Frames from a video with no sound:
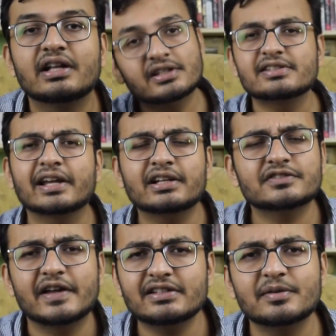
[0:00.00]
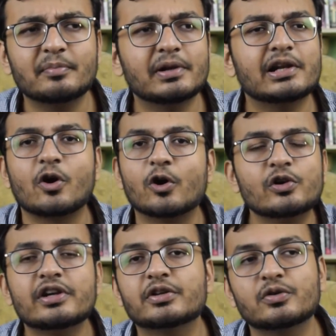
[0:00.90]
This technique is very simple, and all you
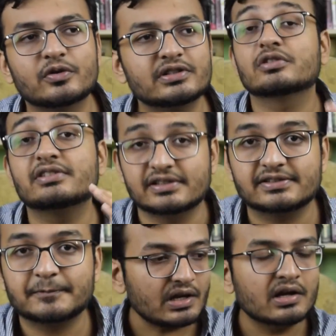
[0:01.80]
need to do is this.